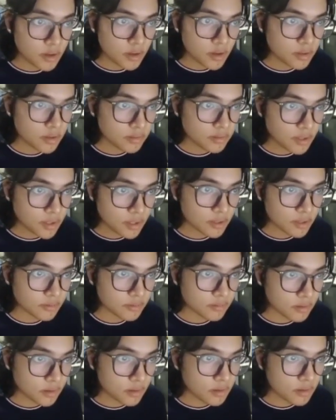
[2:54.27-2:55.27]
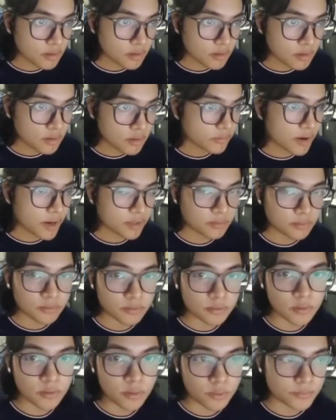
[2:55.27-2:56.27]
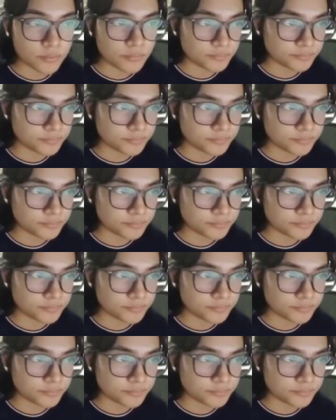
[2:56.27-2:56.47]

and then the right node.